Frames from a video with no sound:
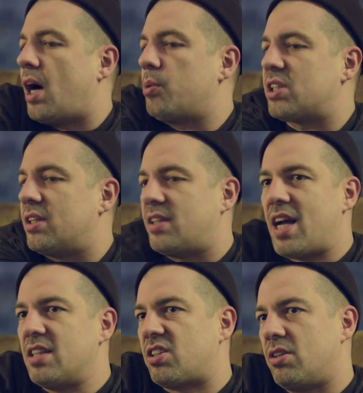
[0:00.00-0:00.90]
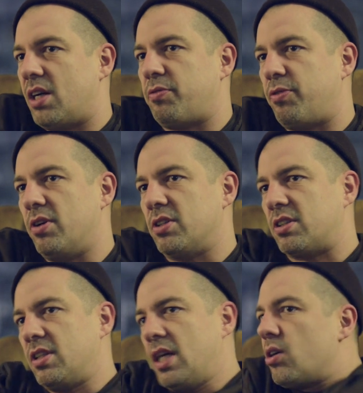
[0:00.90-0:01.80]
I was a dancer at
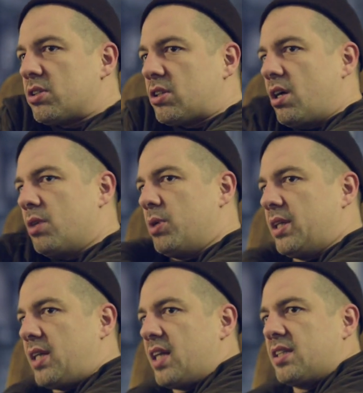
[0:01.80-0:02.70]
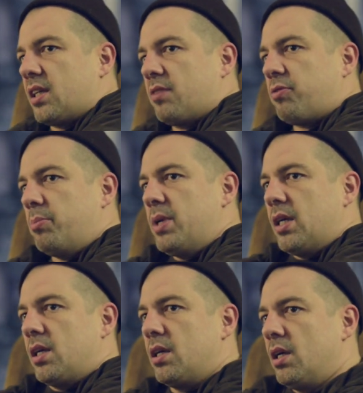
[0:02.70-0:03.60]
first. It all started with dancing for
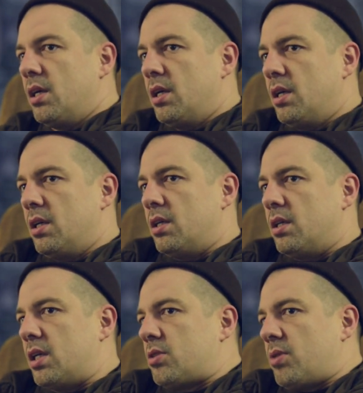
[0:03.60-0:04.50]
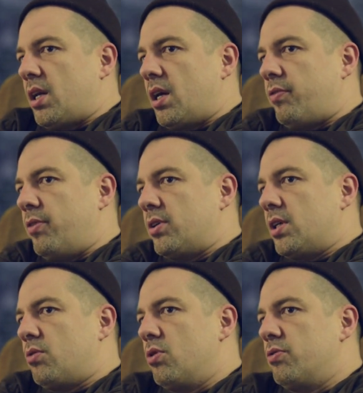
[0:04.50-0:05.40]
me. That's why I like
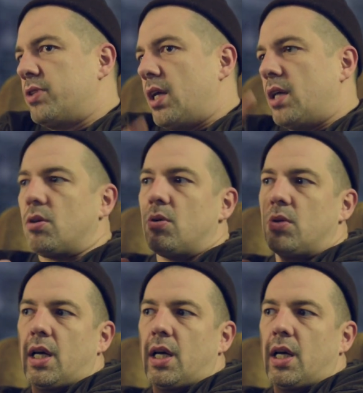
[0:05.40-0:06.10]
funky grooves, and I don't